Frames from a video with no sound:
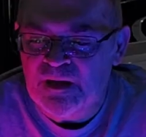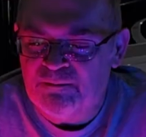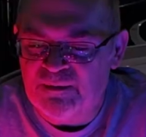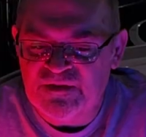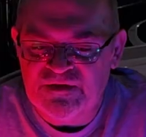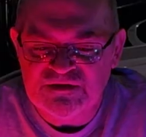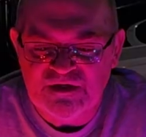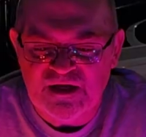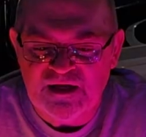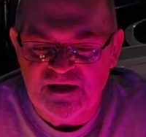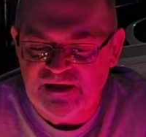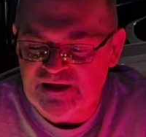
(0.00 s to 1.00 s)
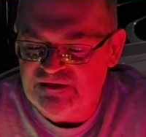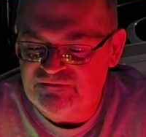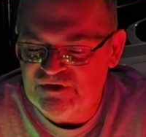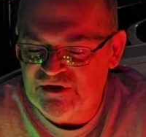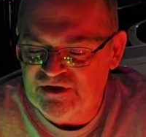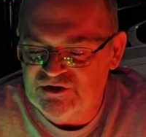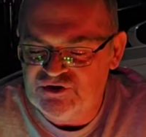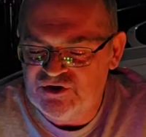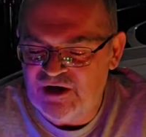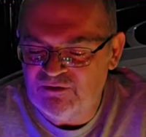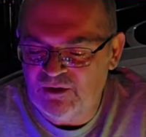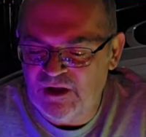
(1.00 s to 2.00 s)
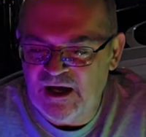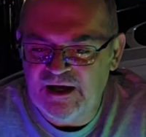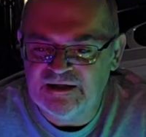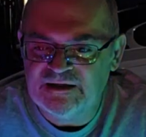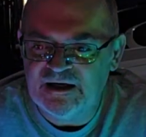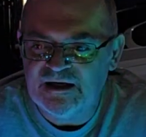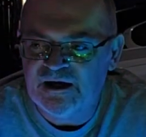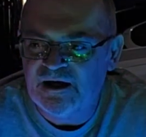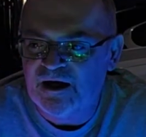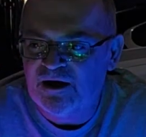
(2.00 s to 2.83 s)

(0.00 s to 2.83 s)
But this kind of gives you a general idea